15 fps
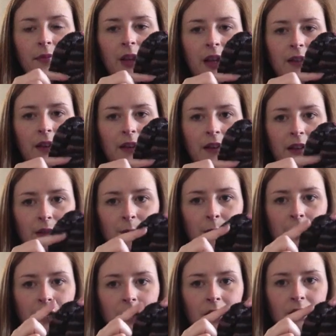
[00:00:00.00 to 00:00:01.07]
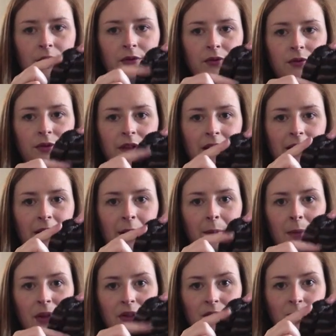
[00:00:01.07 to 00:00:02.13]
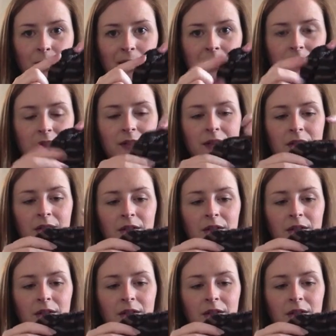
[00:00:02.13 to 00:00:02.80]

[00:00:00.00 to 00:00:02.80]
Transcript: and then this week I've knit that much because